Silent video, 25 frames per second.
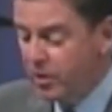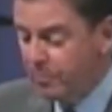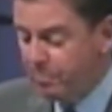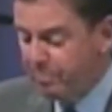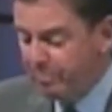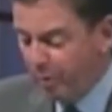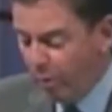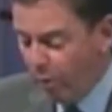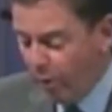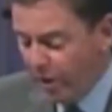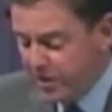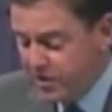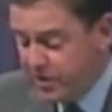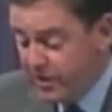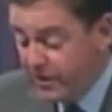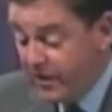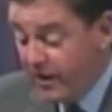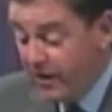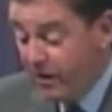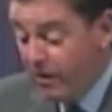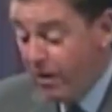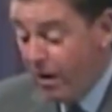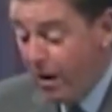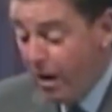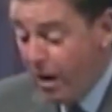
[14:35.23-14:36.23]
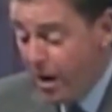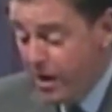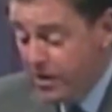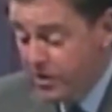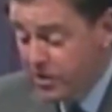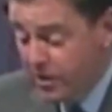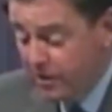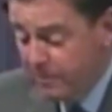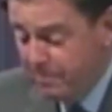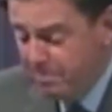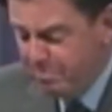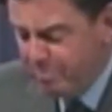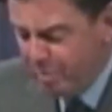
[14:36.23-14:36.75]
to poison their
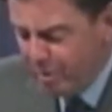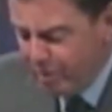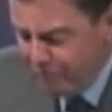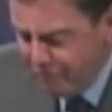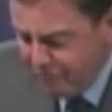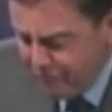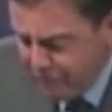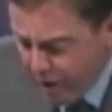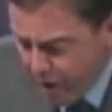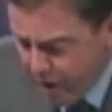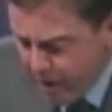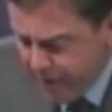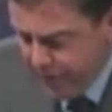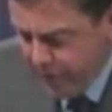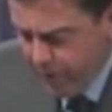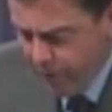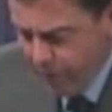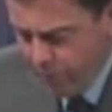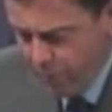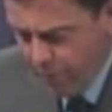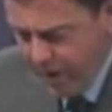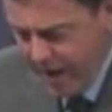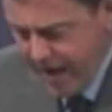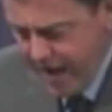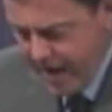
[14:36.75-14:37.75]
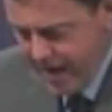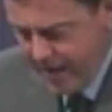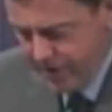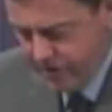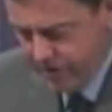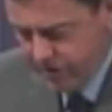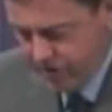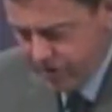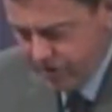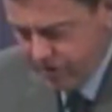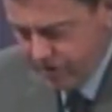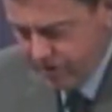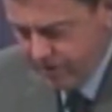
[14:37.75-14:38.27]
hearts and pervert their
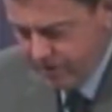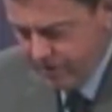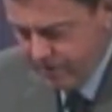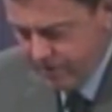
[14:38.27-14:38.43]
ways.